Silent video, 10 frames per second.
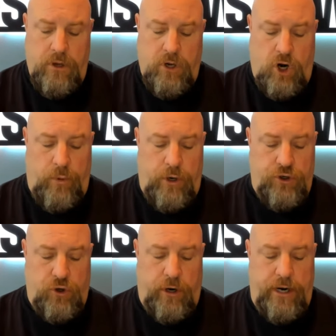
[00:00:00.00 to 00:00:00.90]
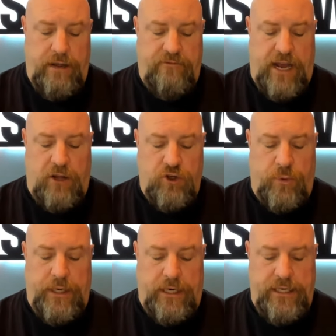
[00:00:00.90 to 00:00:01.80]
Comer and Jordan have vowed to
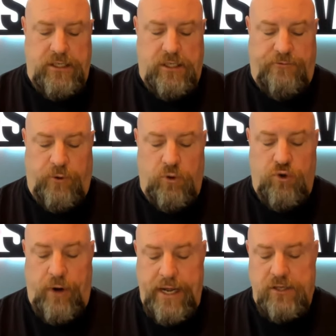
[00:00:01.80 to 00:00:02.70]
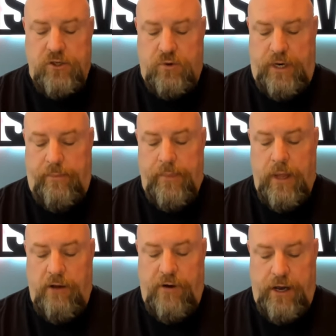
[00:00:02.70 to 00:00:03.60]
release the full transcript
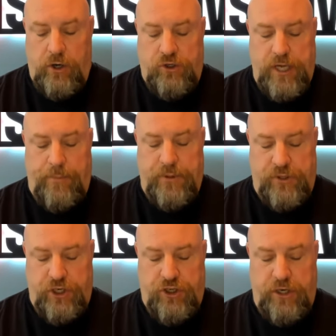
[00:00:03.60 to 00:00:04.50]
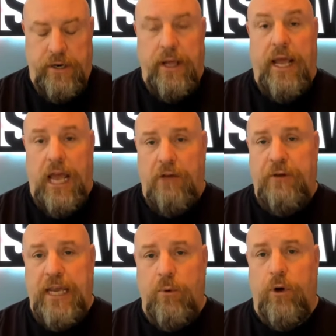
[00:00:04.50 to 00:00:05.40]
of Hunter's deposition if
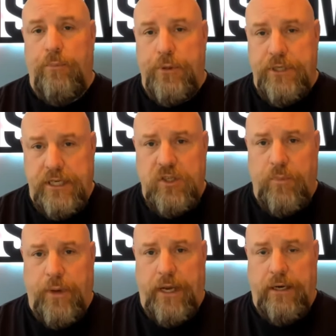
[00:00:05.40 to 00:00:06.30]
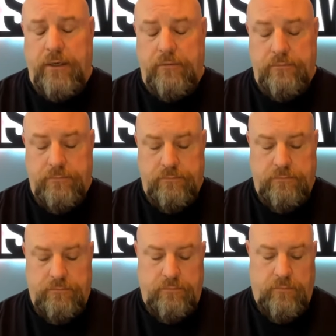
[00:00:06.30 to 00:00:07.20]
he would participate.
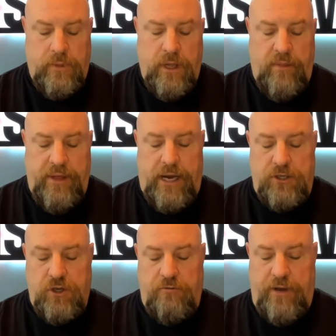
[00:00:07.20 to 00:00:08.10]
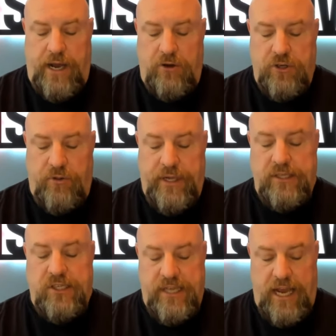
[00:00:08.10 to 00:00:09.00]
They also vowed to then
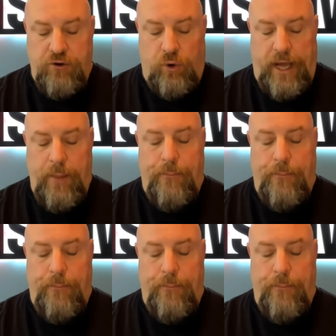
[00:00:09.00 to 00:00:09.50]
schedule a